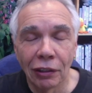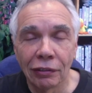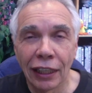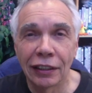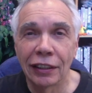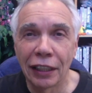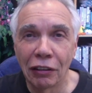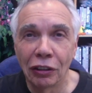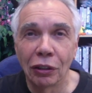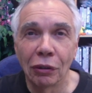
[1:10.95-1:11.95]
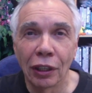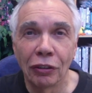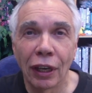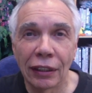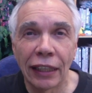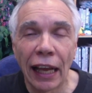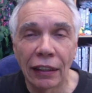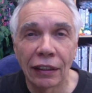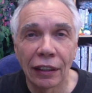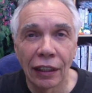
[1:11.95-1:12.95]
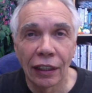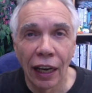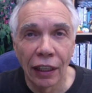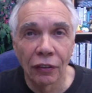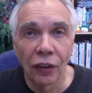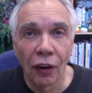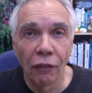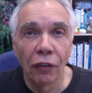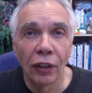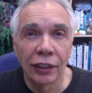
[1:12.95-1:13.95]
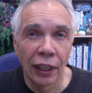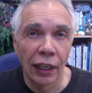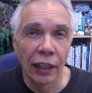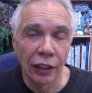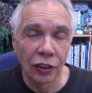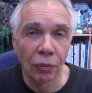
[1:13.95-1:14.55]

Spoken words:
necessary to address that kind of silliness.